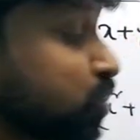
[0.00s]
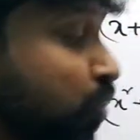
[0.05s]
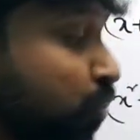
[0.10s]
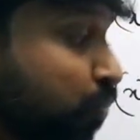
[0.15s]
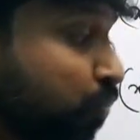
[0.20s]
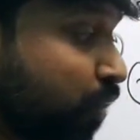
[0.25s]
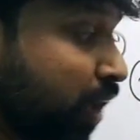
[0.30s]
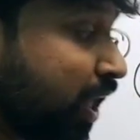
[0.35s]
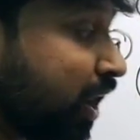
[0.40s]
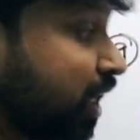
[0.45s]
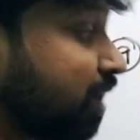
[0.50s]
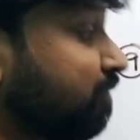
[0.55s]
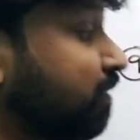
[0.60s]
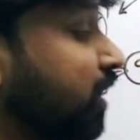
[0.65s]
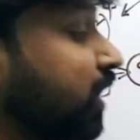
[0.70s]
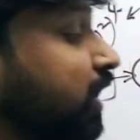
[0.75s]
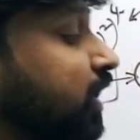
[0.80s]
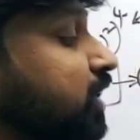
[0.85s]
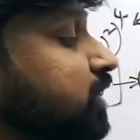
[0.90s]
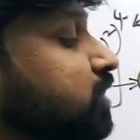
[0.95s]
So
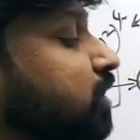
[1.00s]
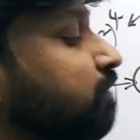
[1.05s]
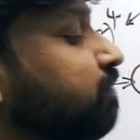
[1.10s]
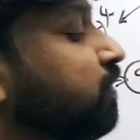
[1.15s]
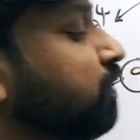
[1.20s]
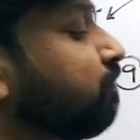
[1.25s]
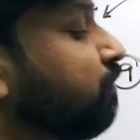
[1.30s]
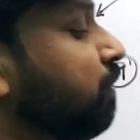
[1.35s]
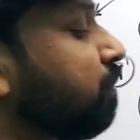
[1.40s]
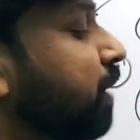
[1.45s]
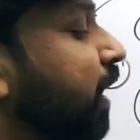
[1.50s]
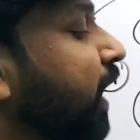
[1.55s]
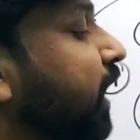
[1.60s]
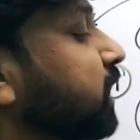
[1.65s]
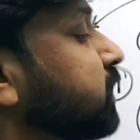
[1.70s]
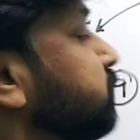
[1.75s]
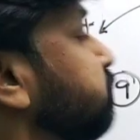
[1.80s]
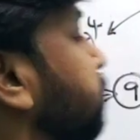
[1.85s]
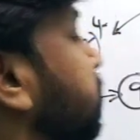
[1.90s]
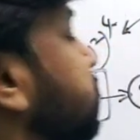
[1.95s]
whenever it is of the form
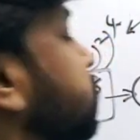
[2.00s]
x